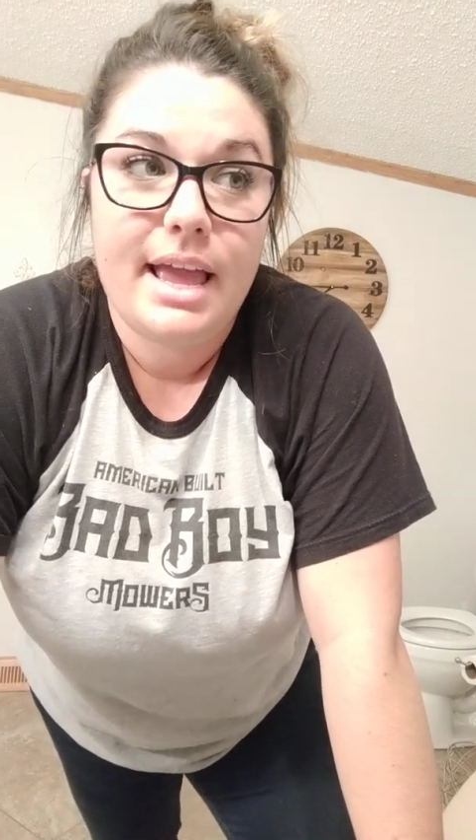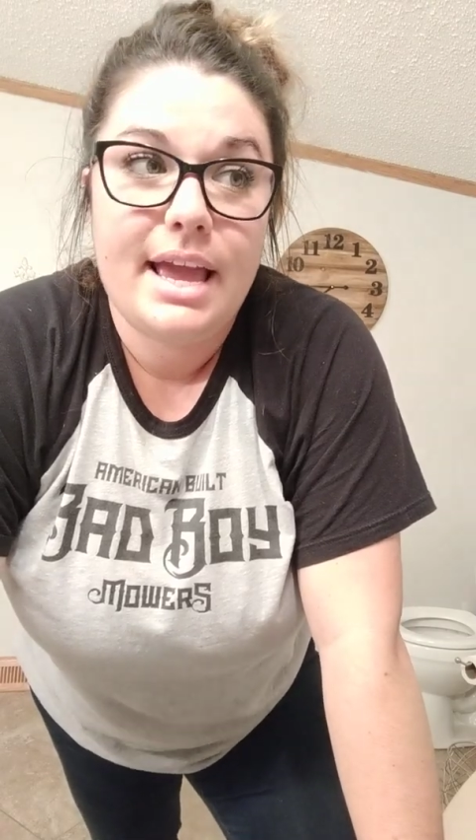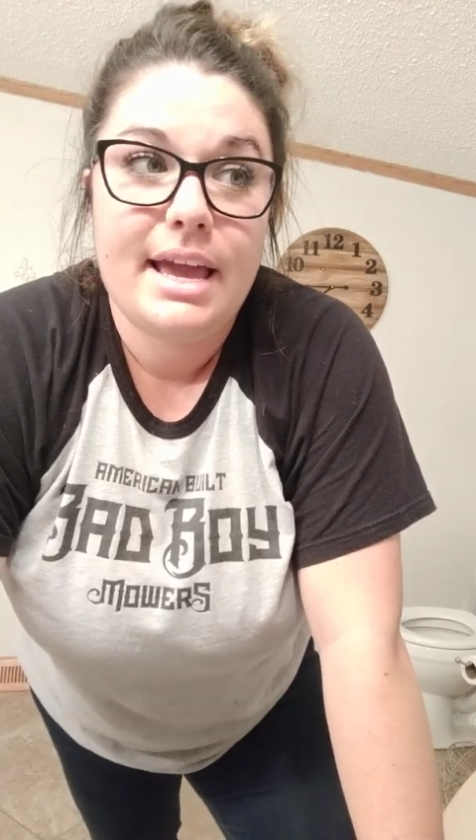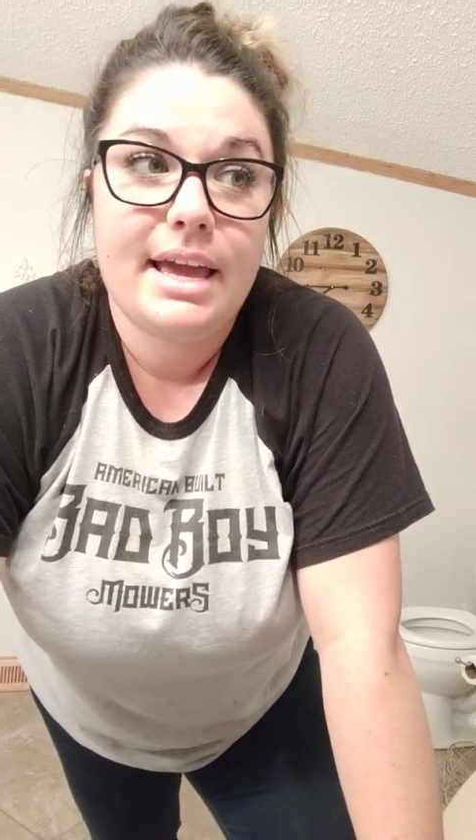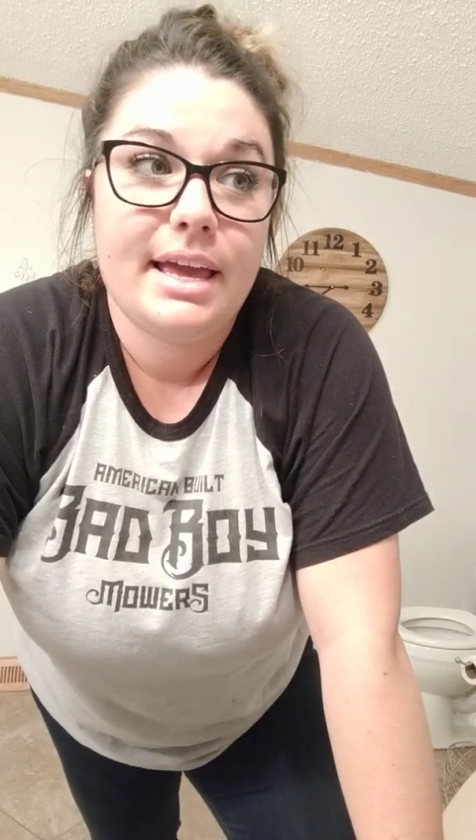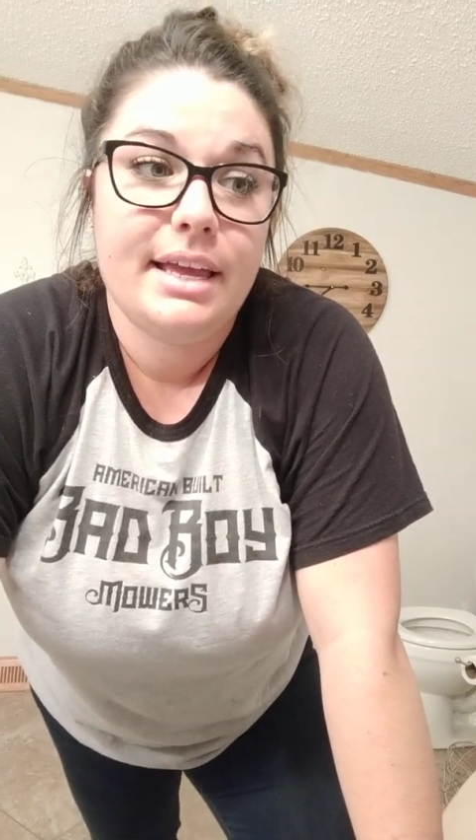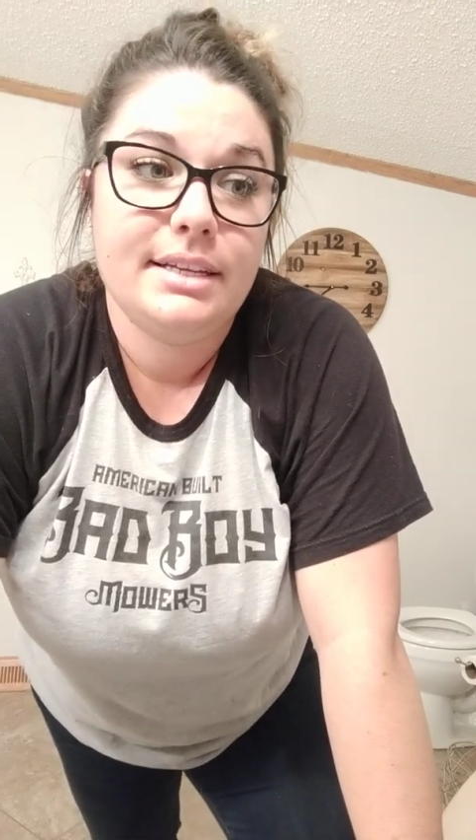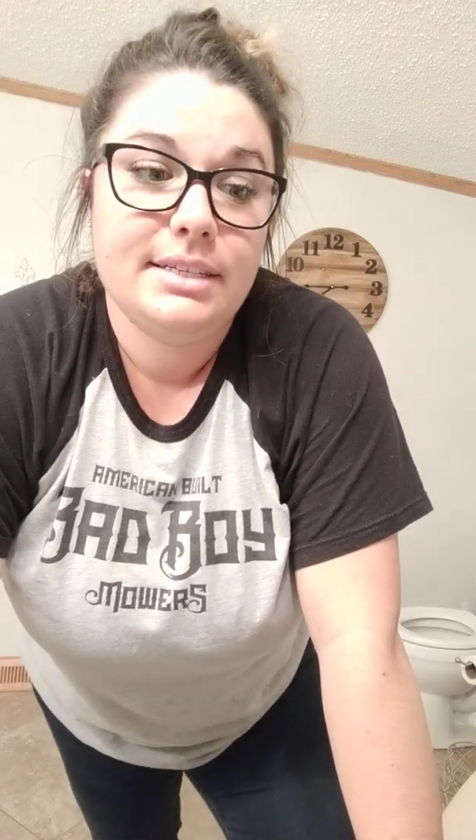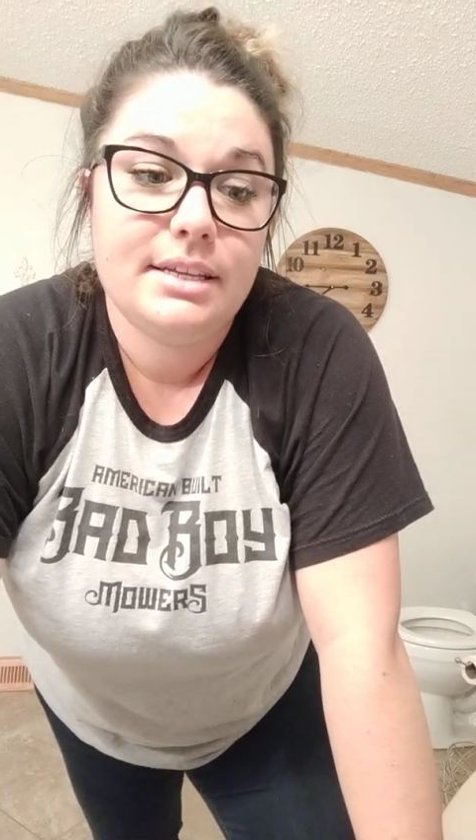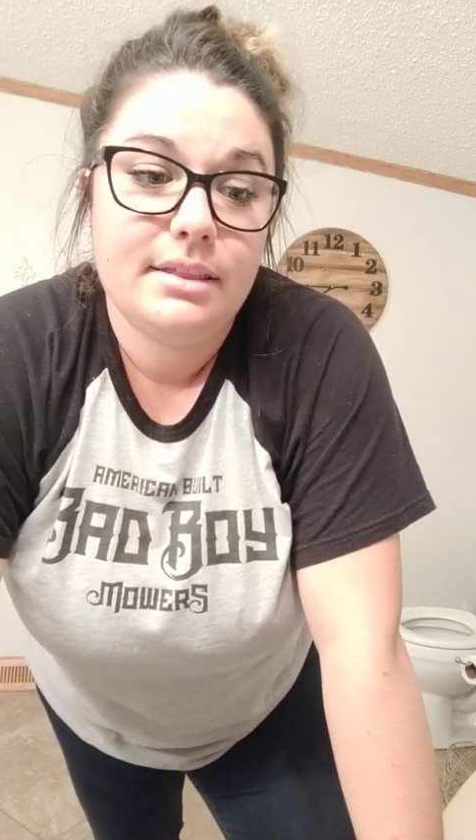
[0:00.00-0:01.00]

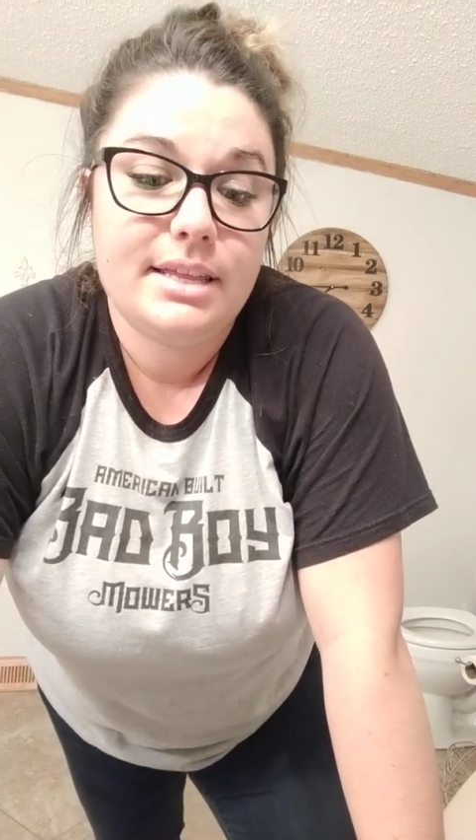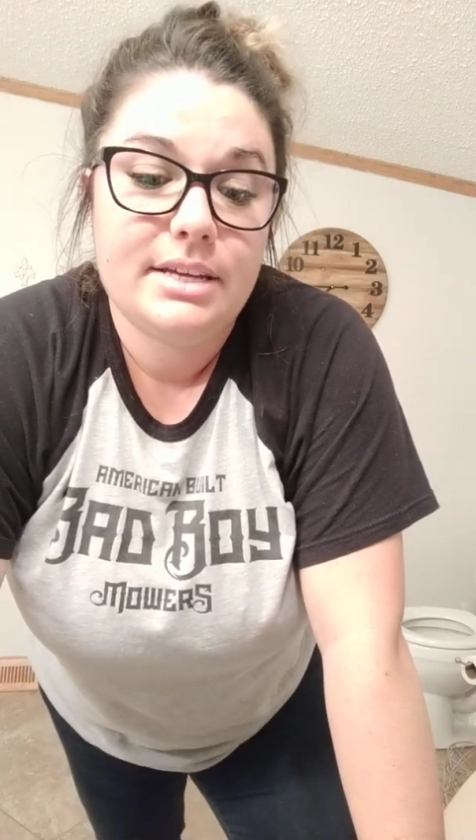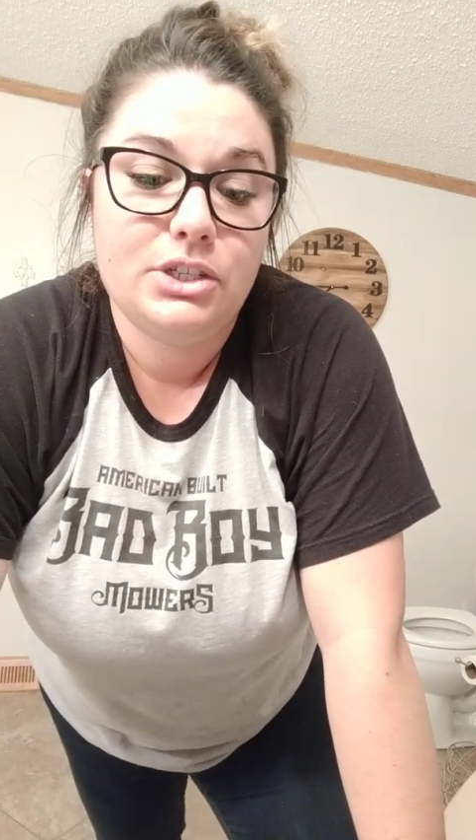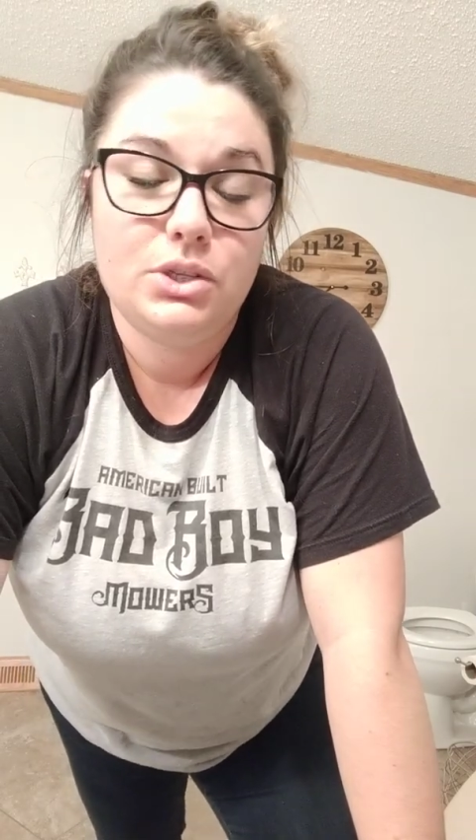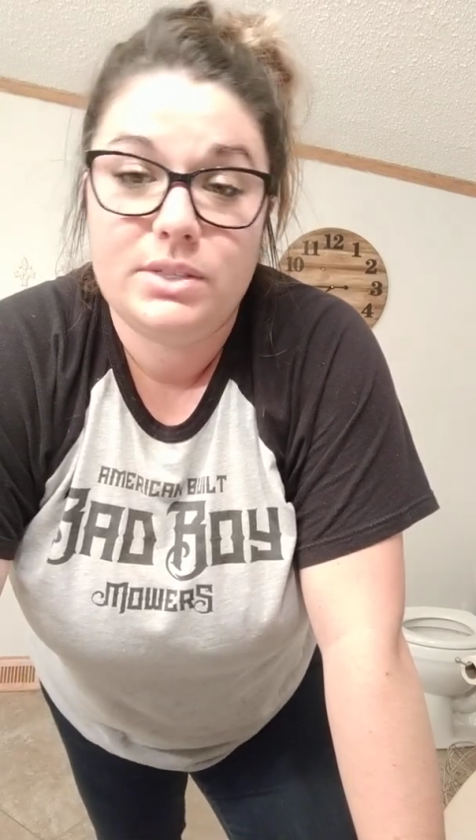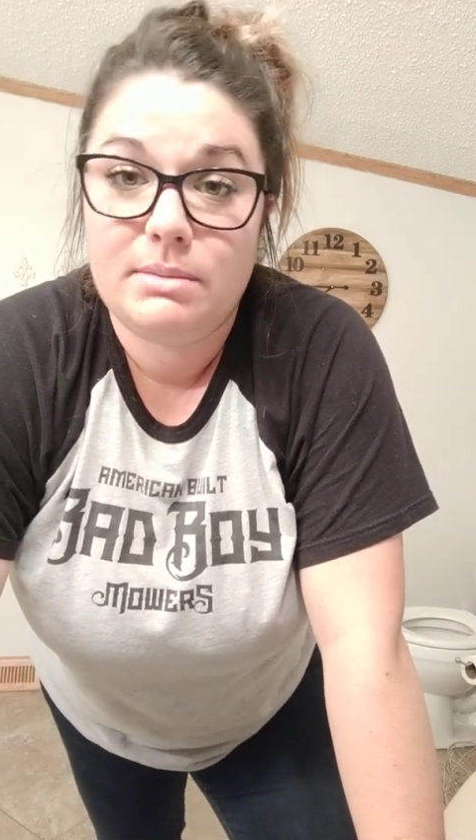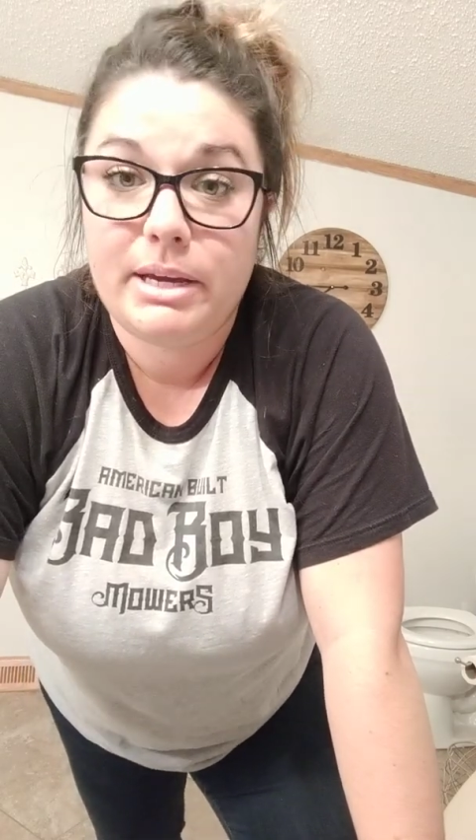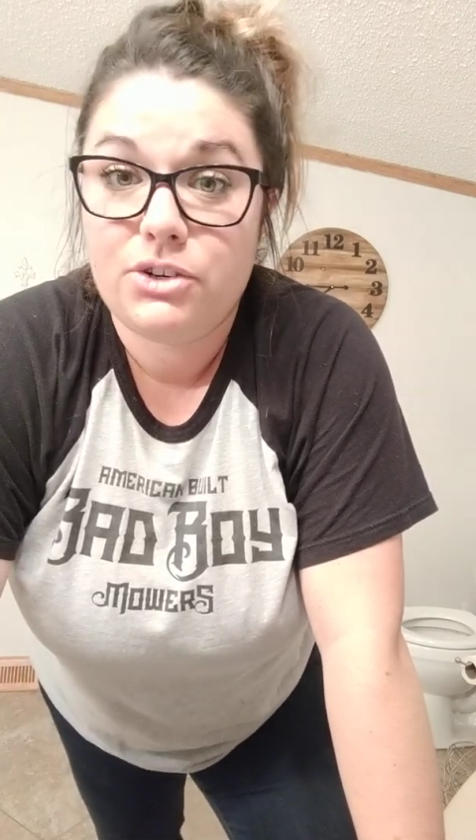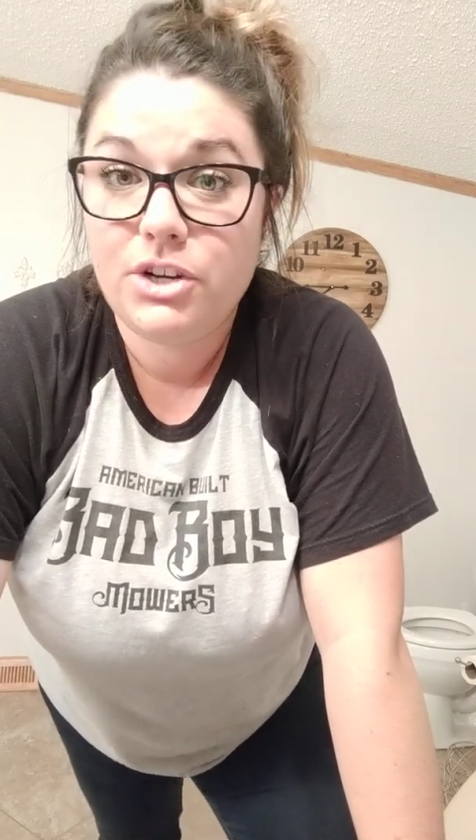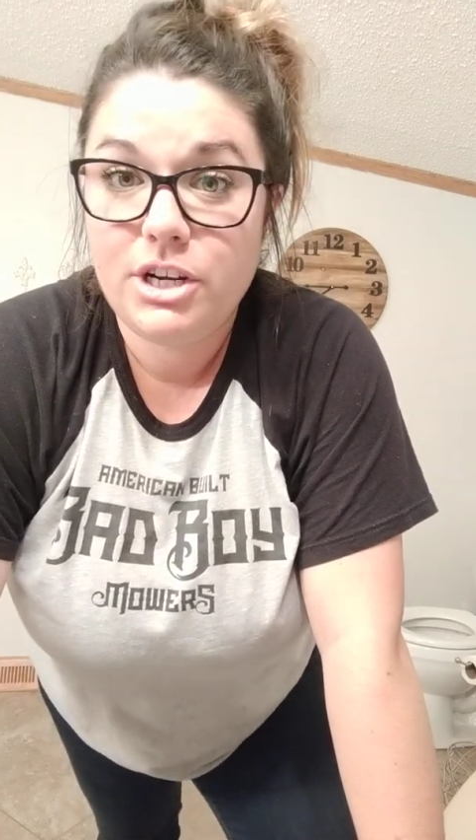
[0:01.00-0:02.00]
and then using
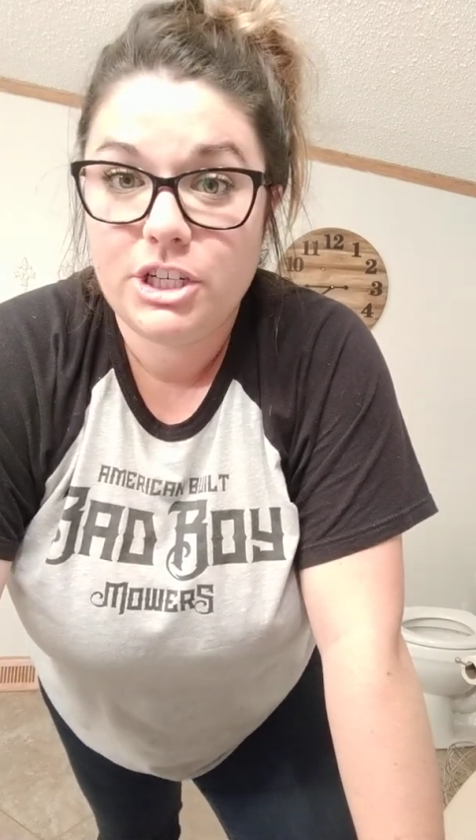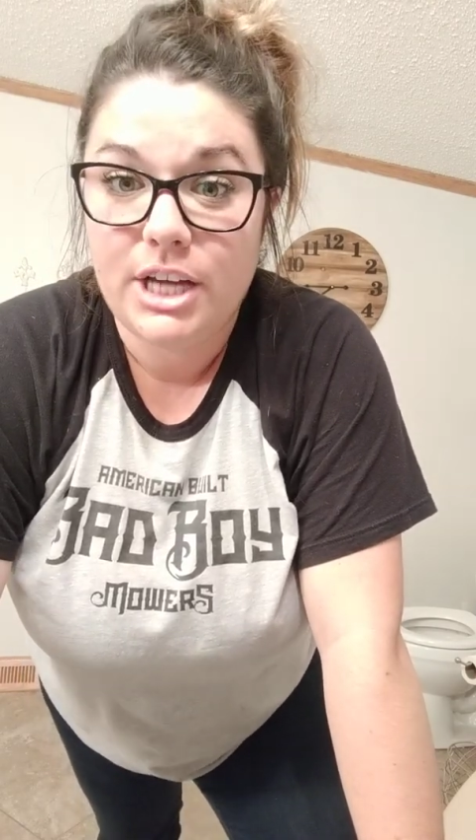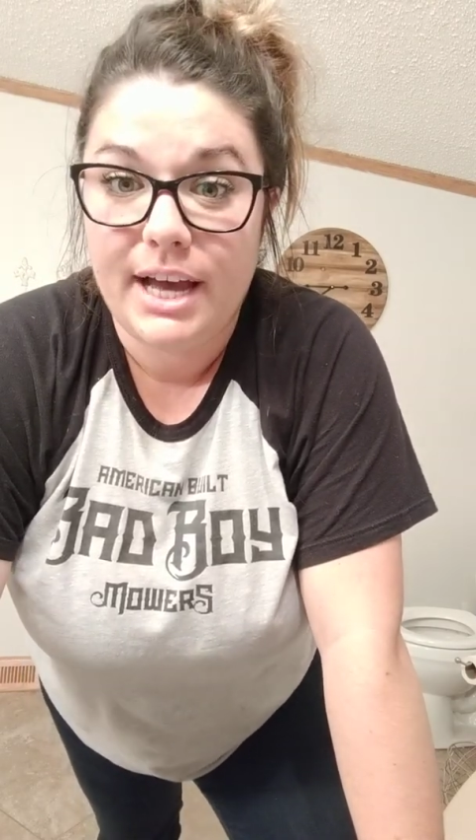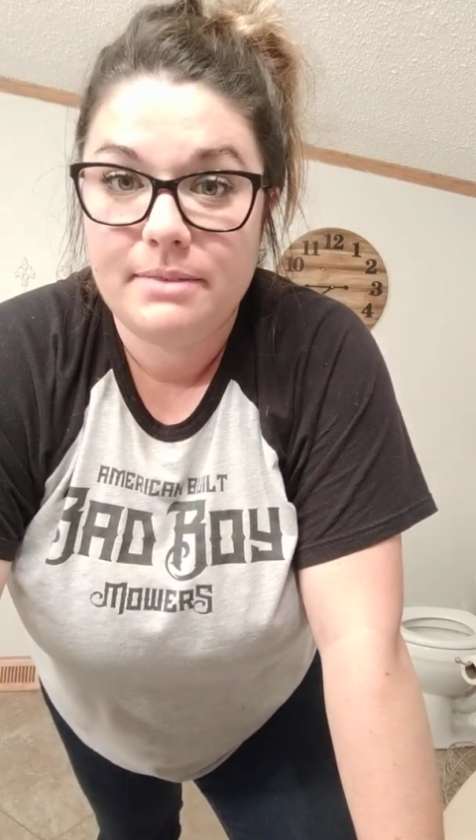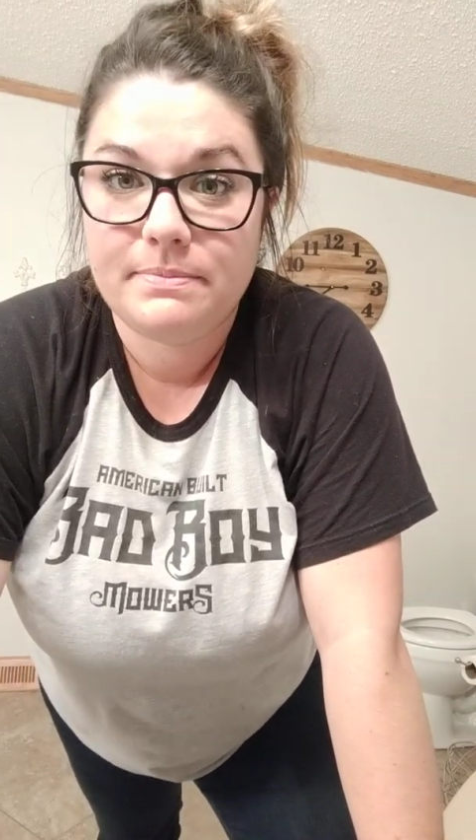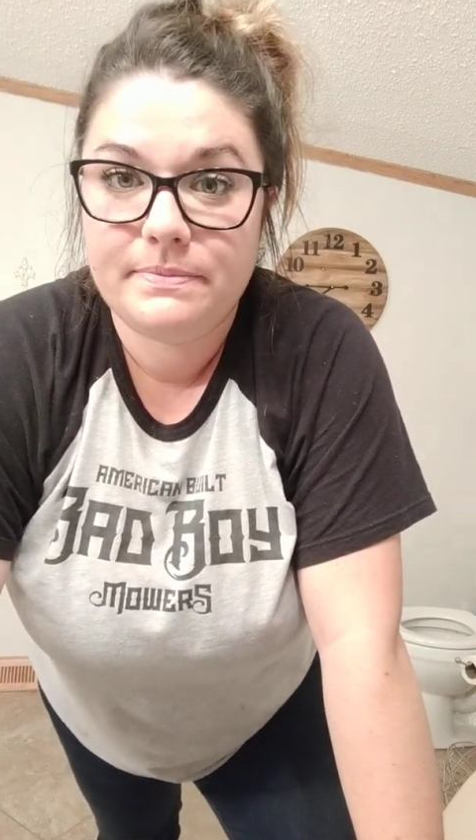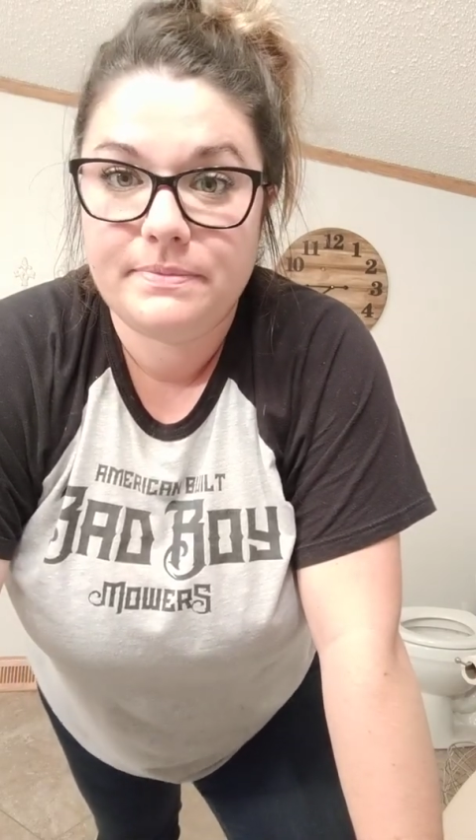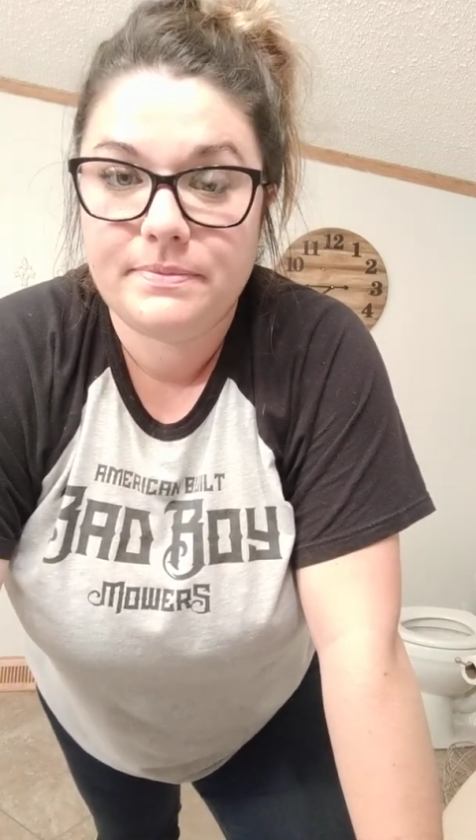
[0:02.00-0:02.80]
my trigger shot.